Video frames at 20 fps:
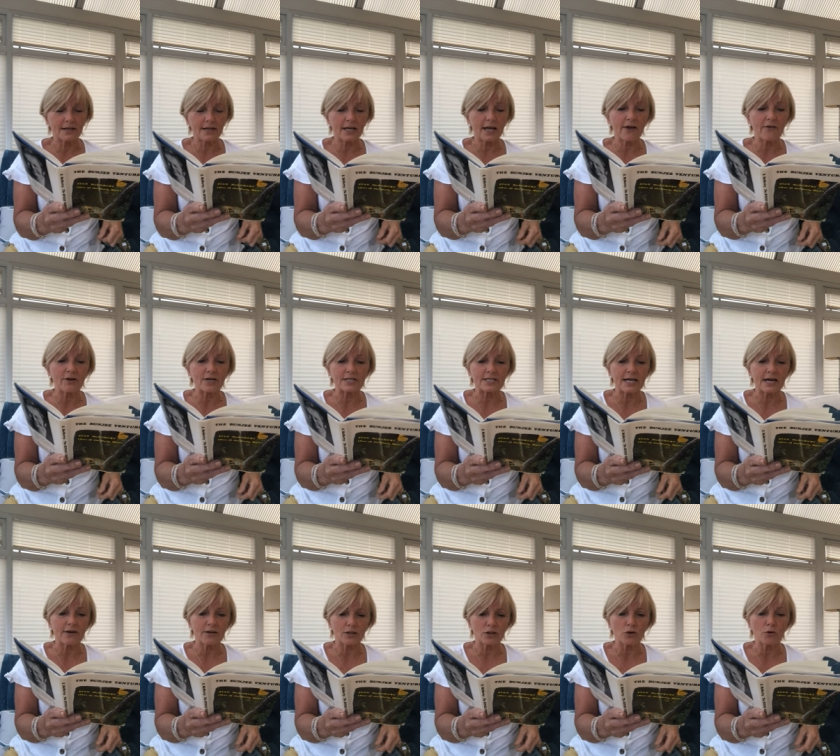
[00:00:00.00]
glaring
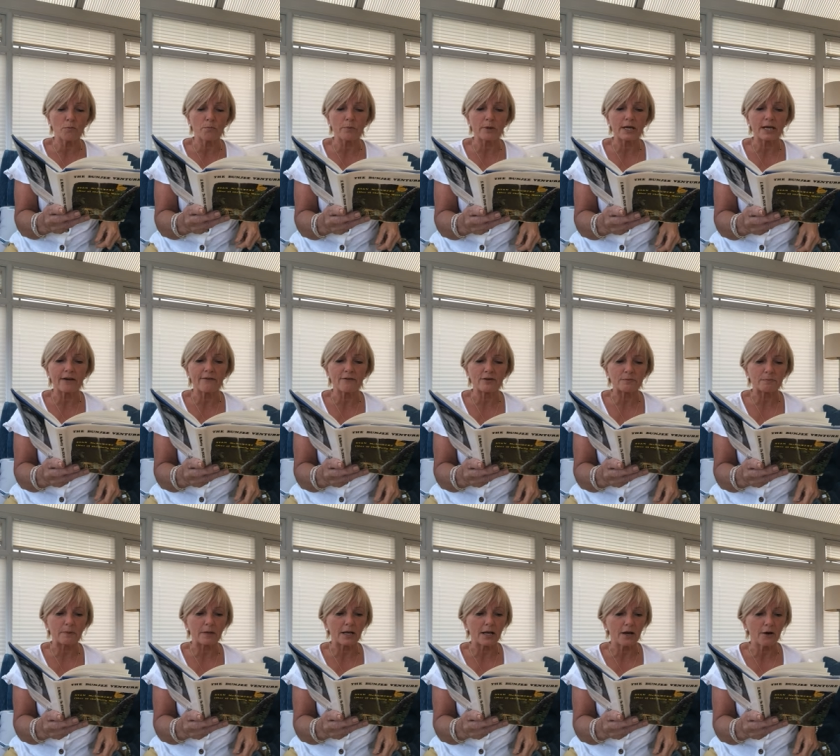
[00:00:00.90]
down at the unbelievers
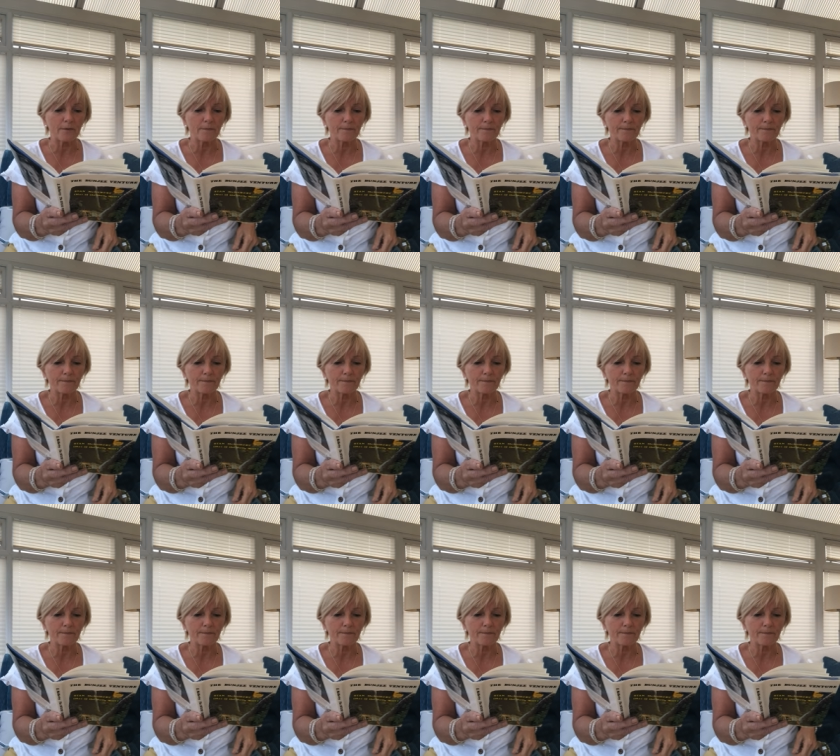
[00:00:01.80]
below.